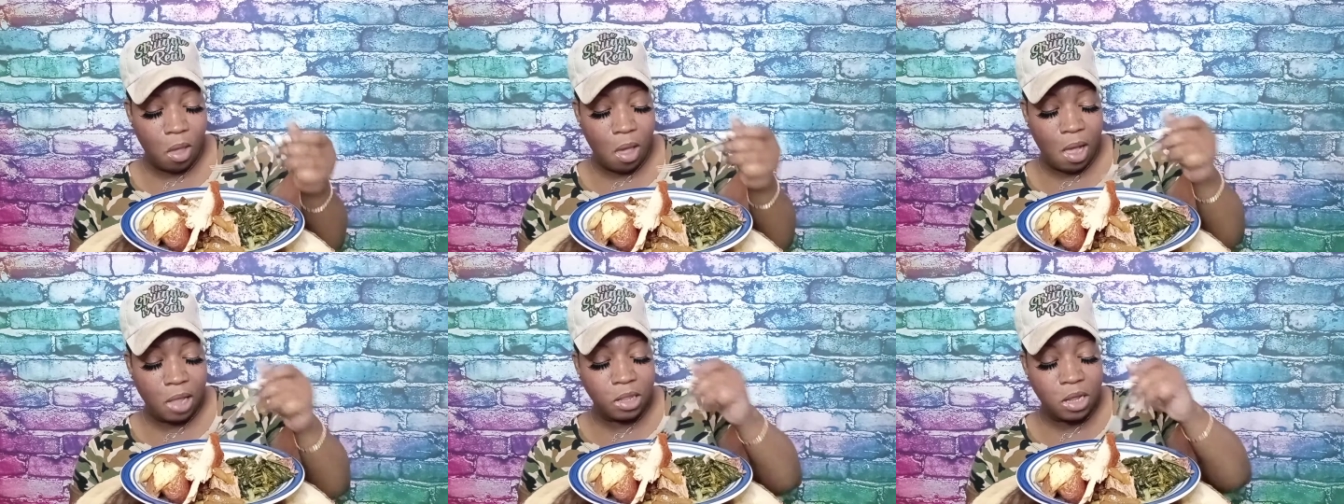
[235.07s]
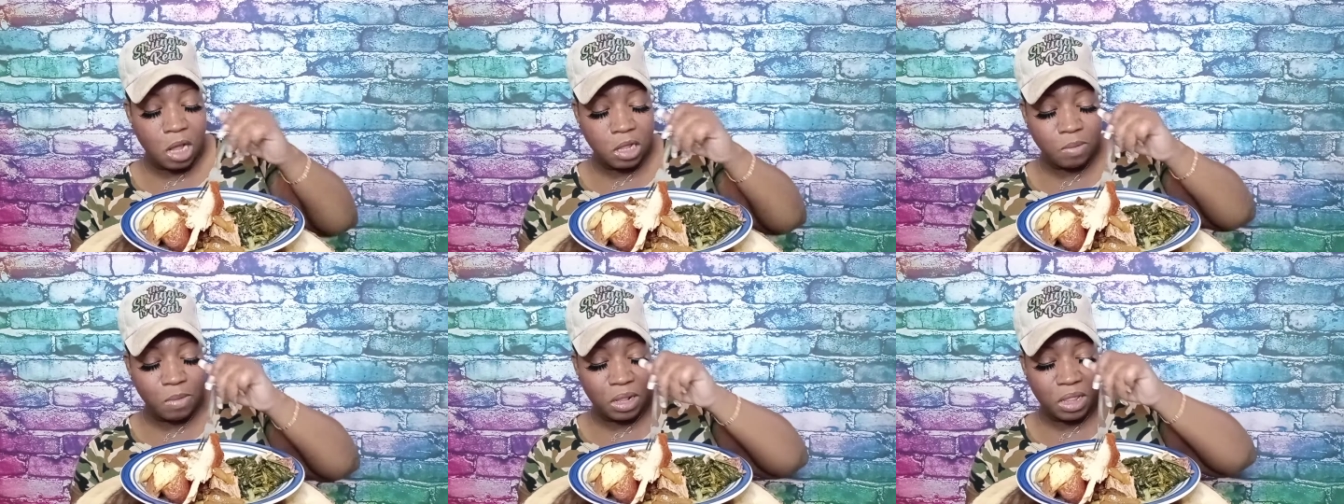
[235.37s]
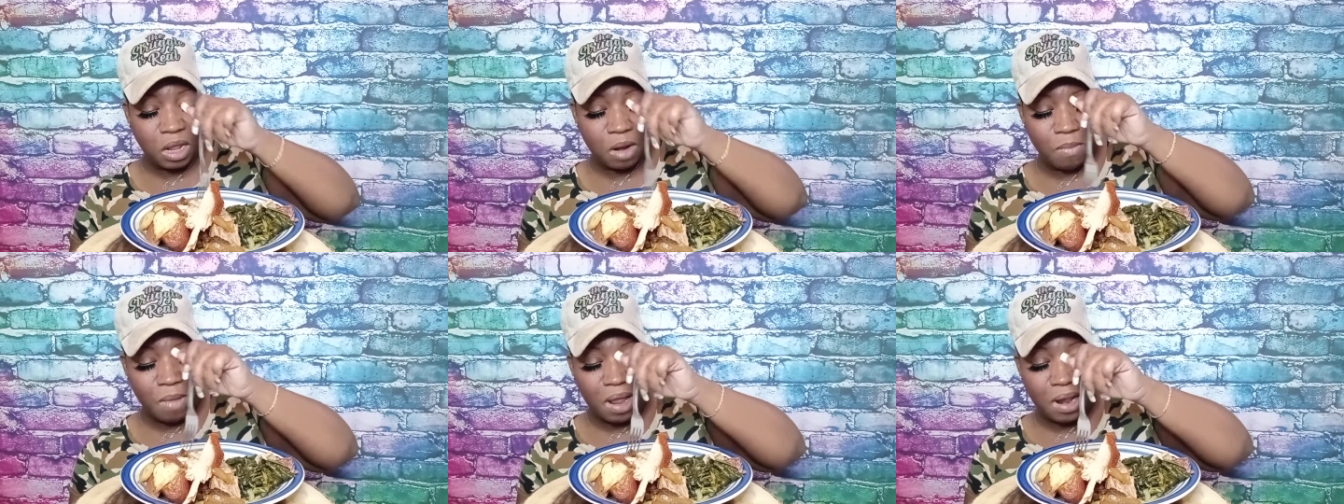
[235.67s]
I talked about
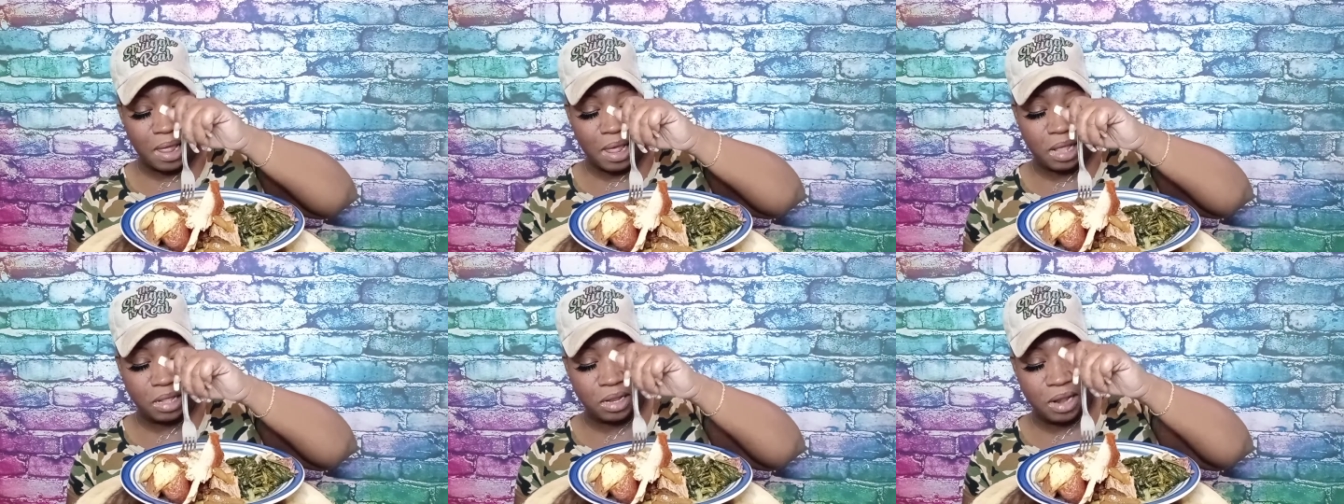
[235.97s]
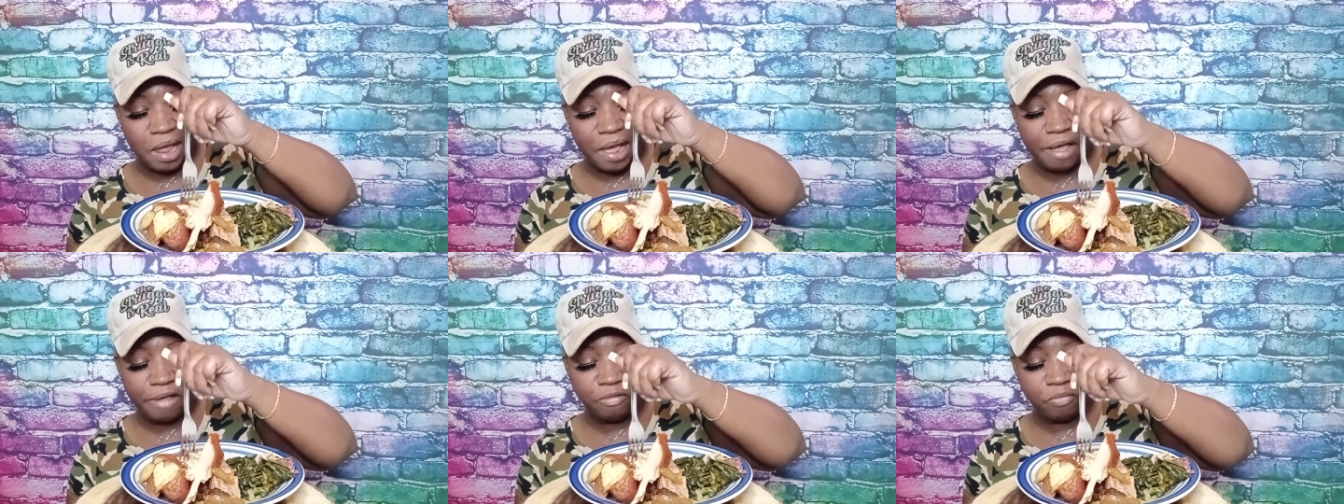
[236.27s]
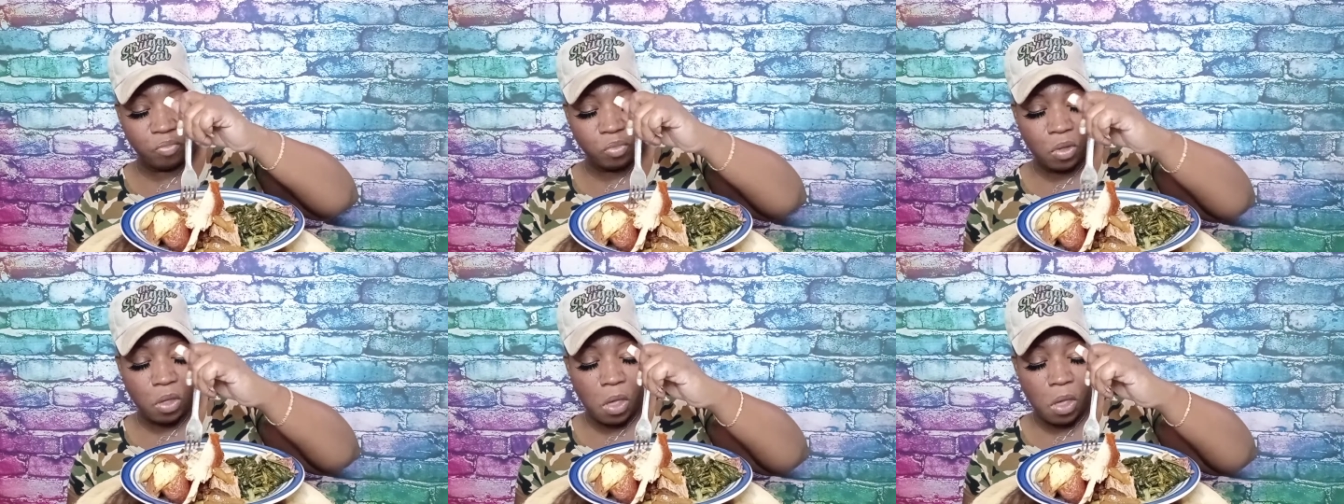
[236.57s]
that in my last live.
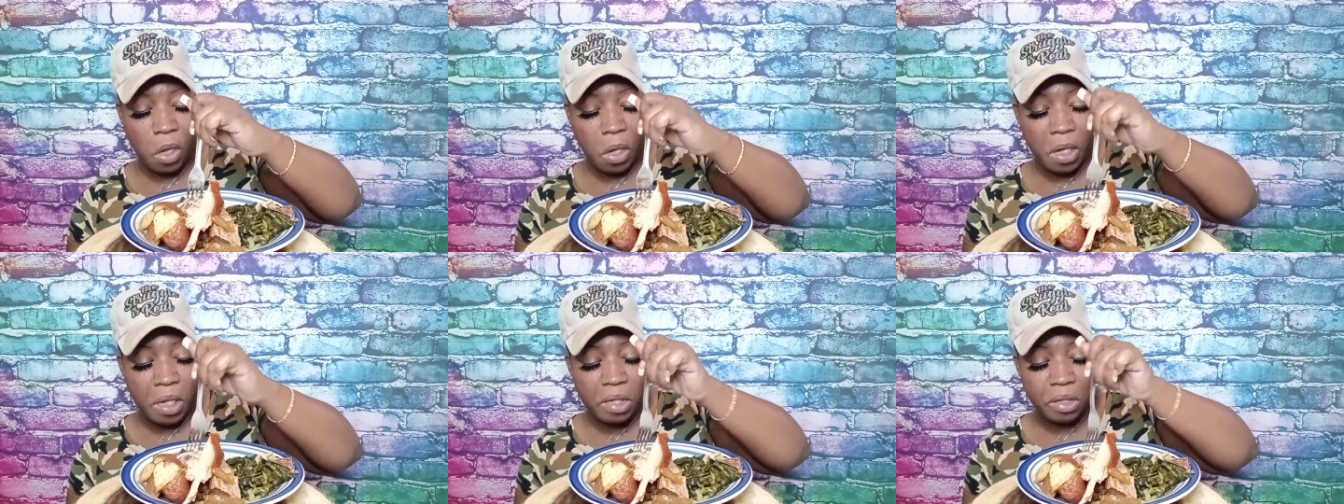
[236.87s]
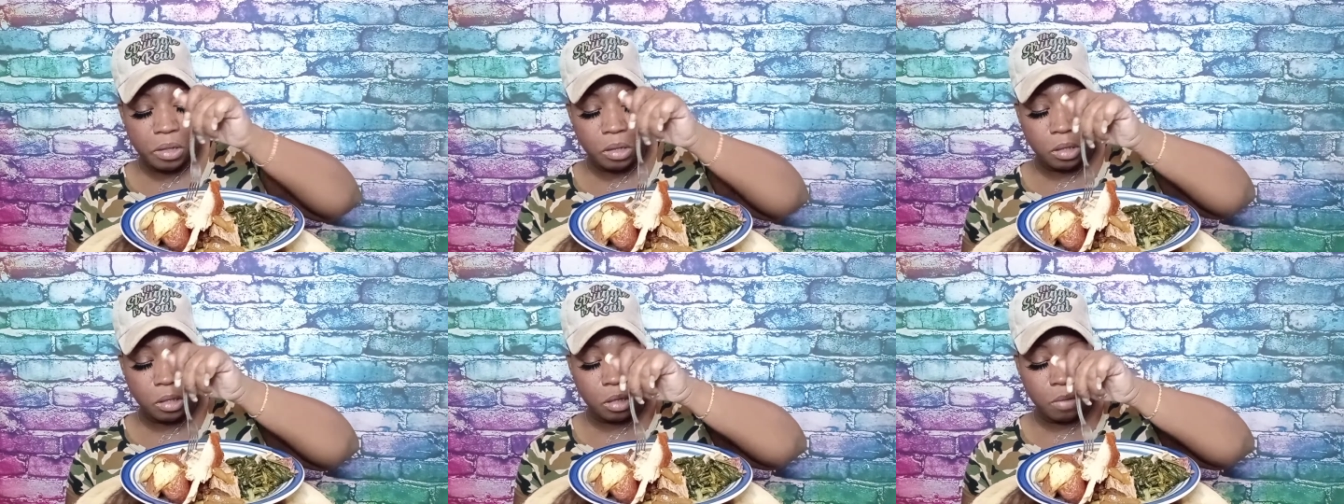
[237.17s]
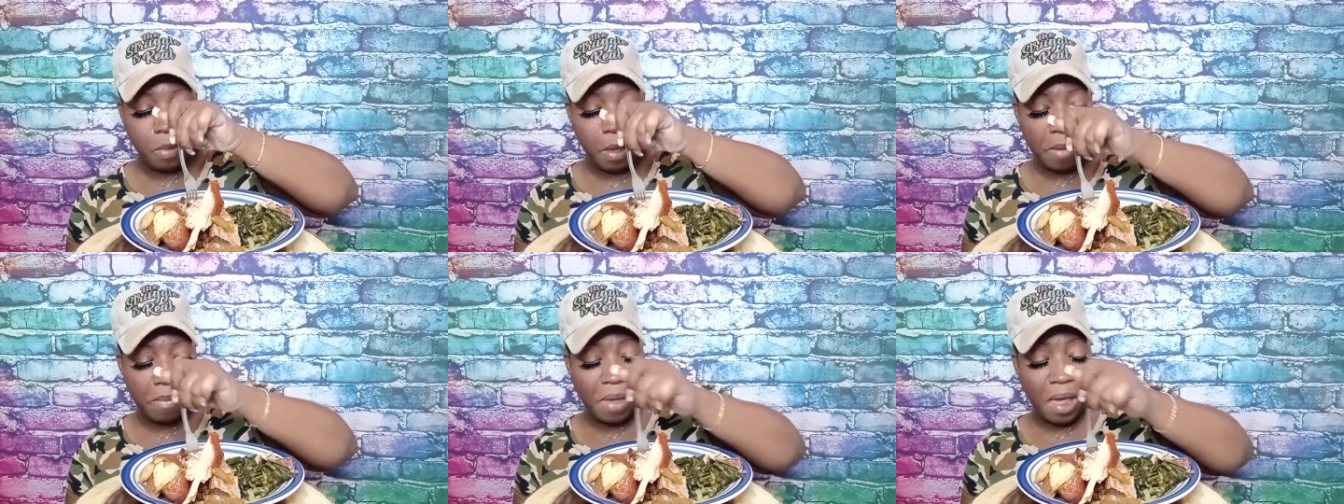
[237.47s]

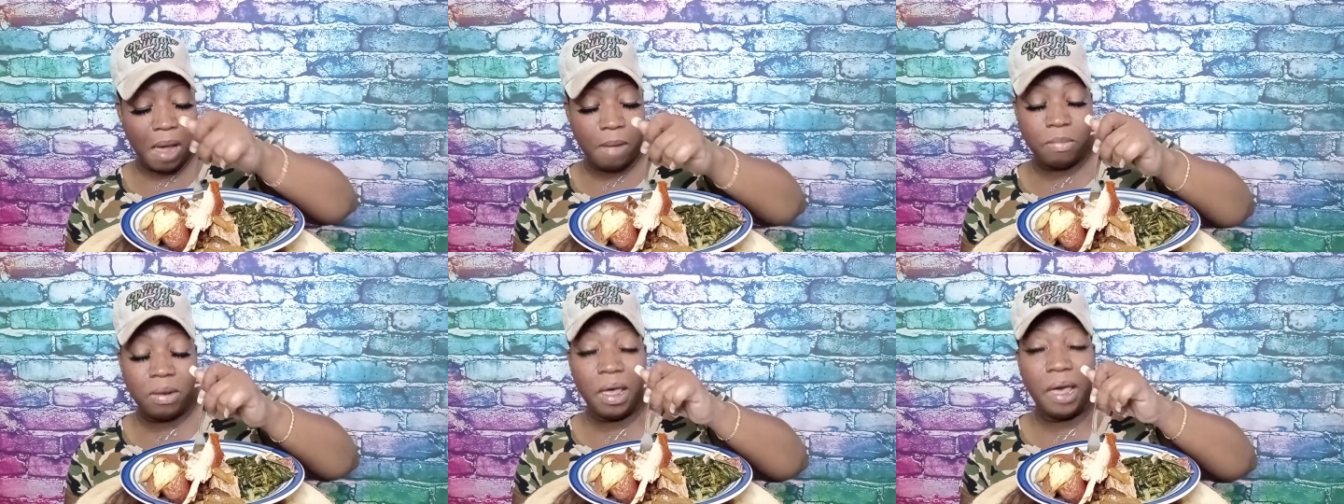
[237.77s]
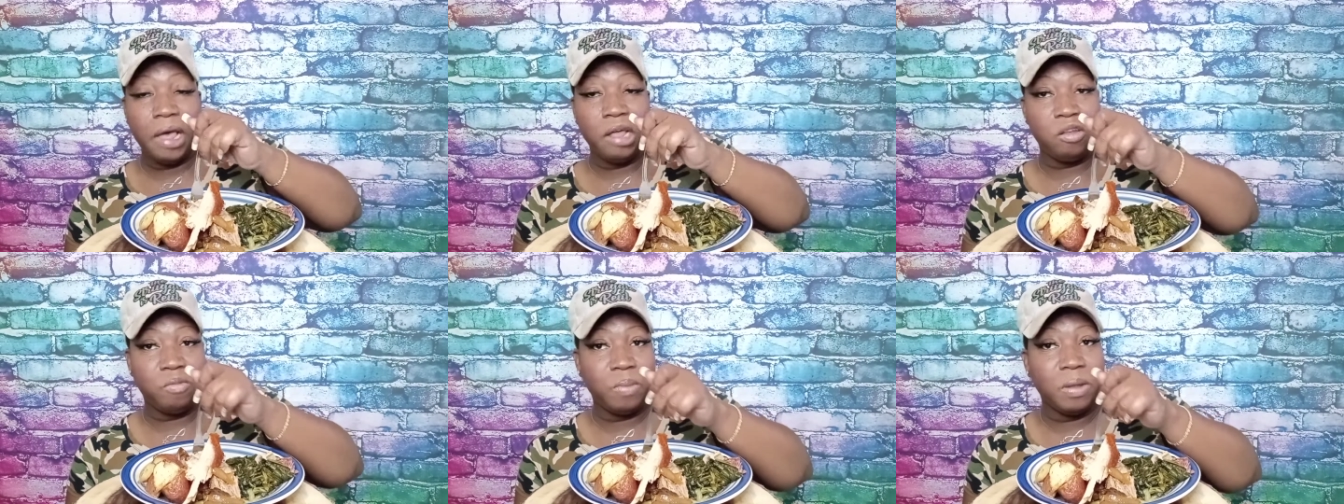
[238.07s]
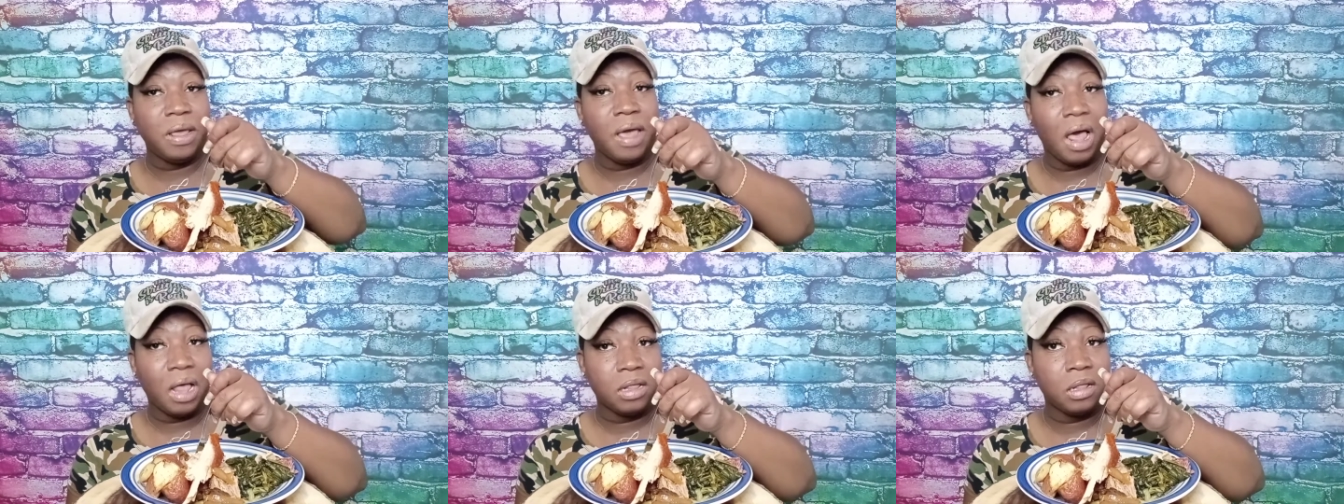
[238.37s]
I'm the
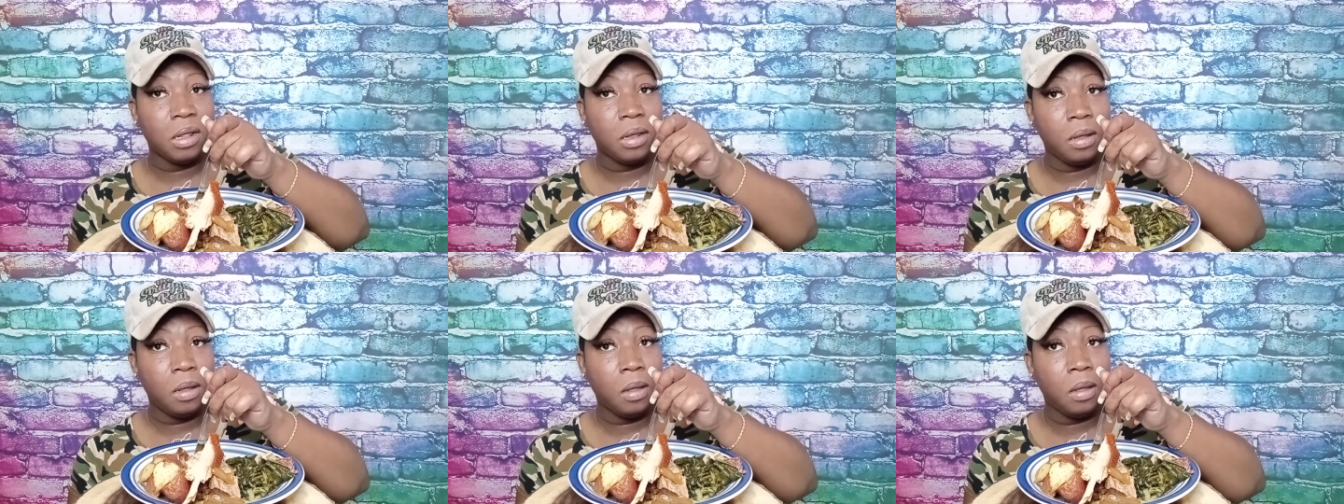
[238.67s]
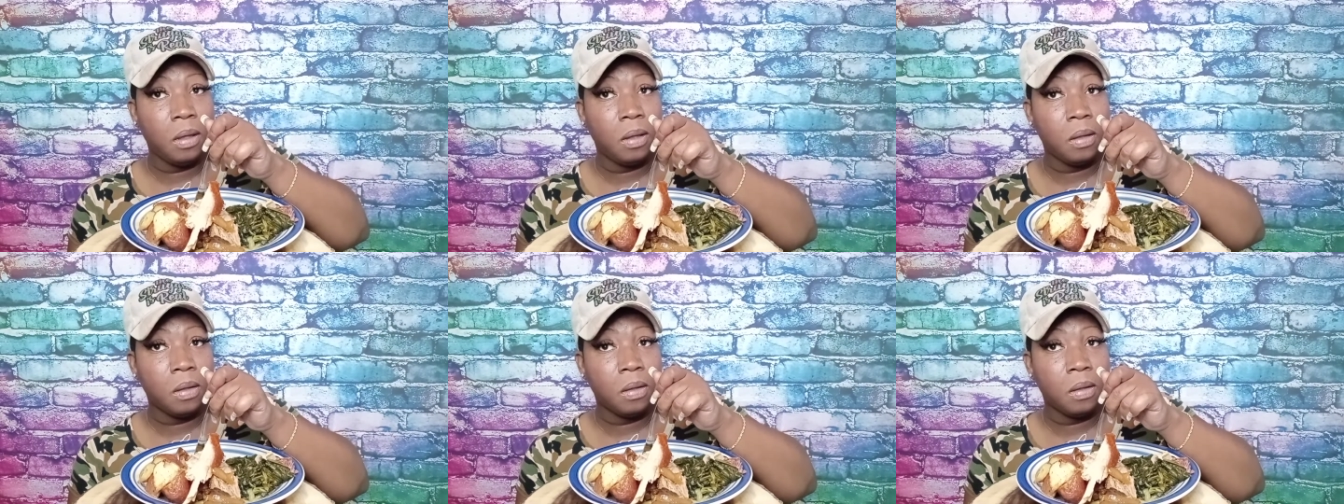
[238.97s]
HBIC.